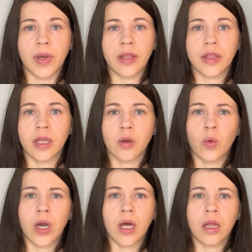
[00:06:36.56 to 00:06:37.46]
think,
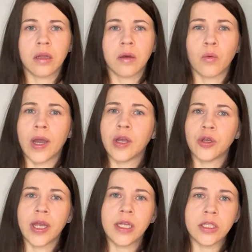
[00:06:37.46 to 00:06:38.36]
well, why do
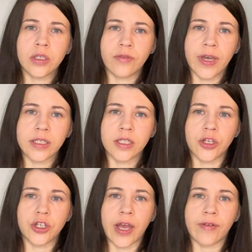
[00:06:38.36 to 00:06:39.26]
I need to invest in
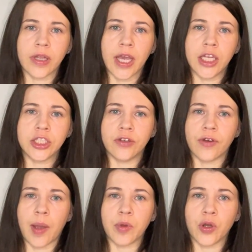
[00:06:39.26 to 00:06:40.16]
travel cage if
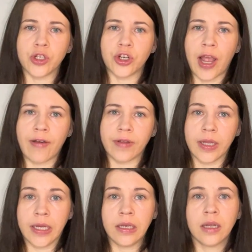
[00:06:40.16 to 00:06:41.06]
I'm not
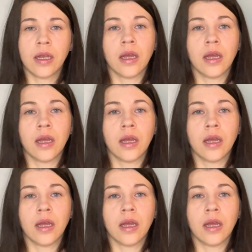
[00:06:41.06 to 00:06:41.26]
traveling?